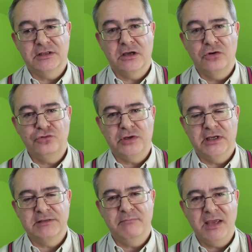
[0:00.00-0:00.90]
the country,
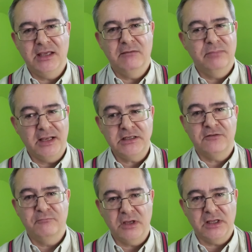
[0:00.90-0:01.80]
is making plenty
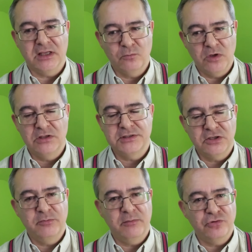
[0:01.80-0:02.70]
of money and will
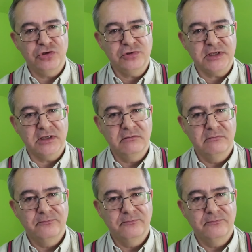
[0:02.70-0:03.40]
still be producing.